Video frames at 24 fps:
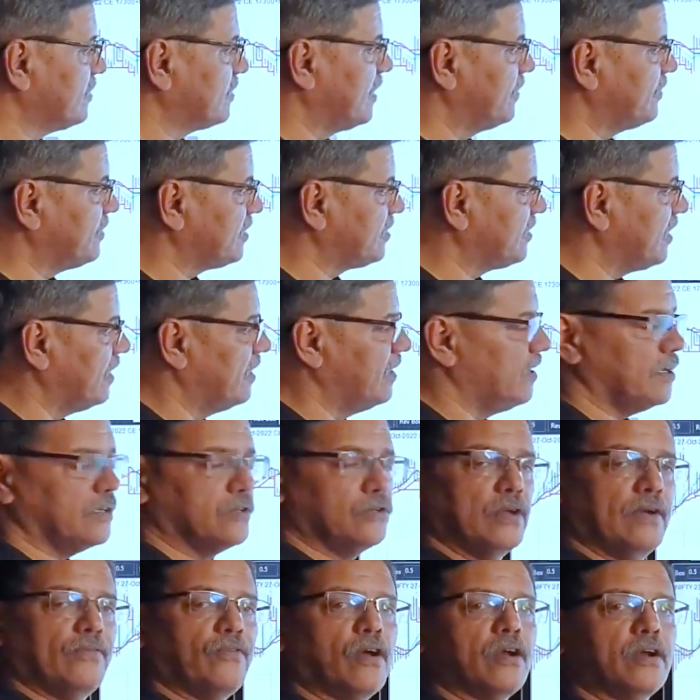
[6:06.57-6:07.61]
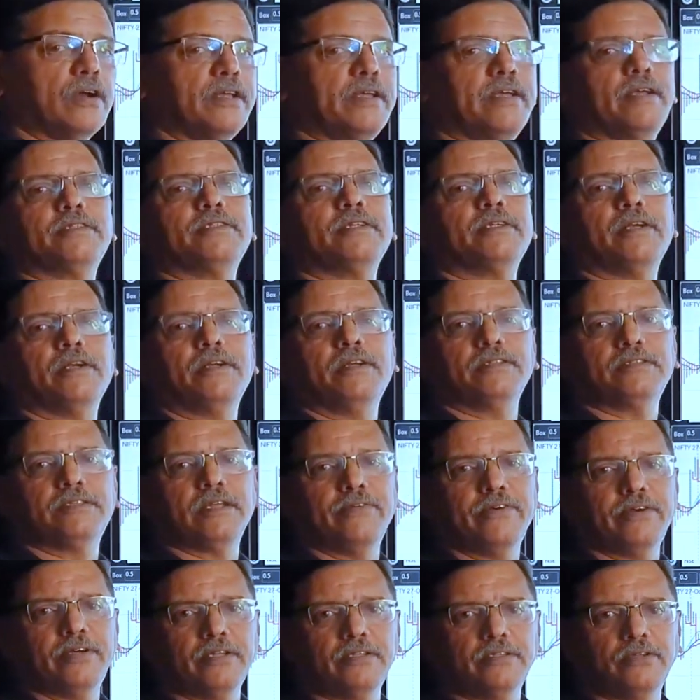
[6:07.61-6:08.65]
gives a sell here. You have already exited the
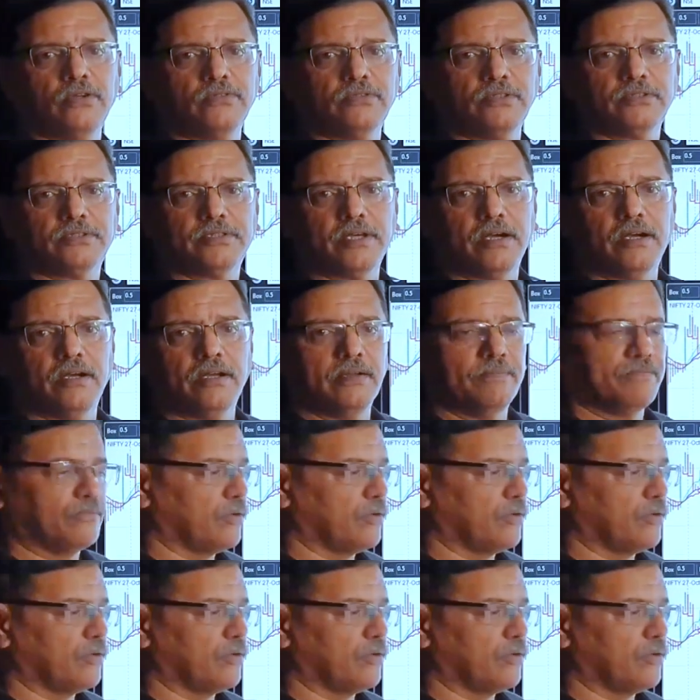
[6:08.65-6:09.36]
17,000 straddle in